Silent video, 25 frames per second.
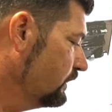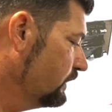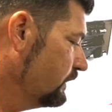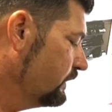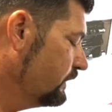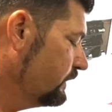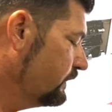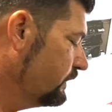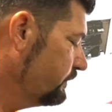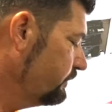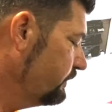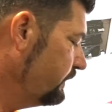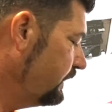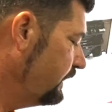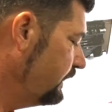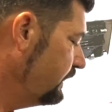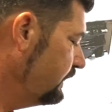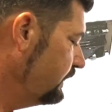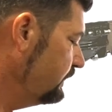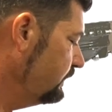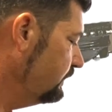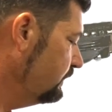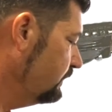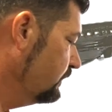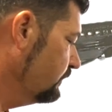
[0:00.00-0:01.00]

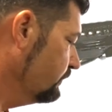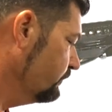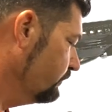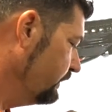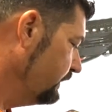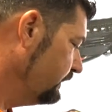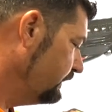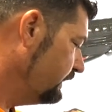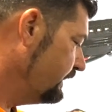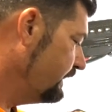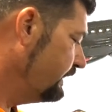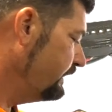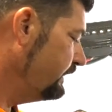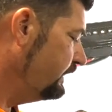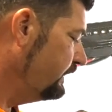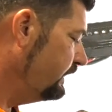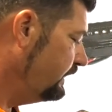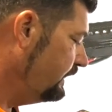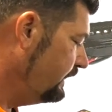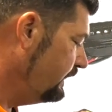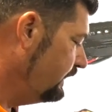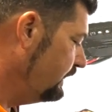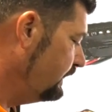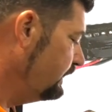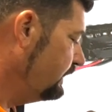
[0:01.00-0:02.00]
and a relay
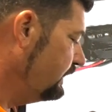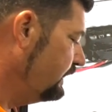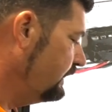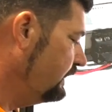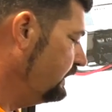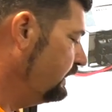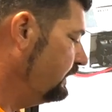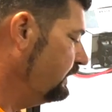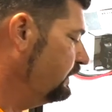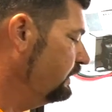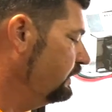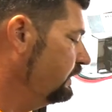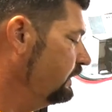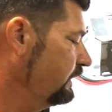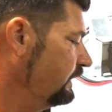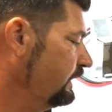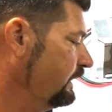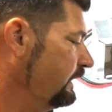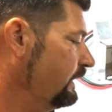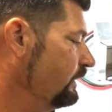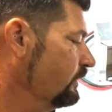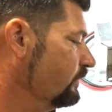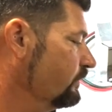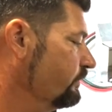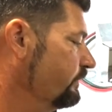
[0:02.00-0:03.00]
and a
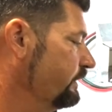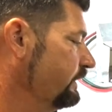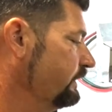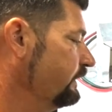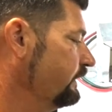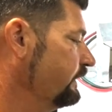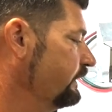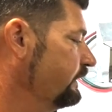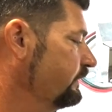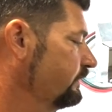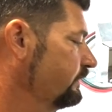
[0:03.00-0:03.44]
heater relay.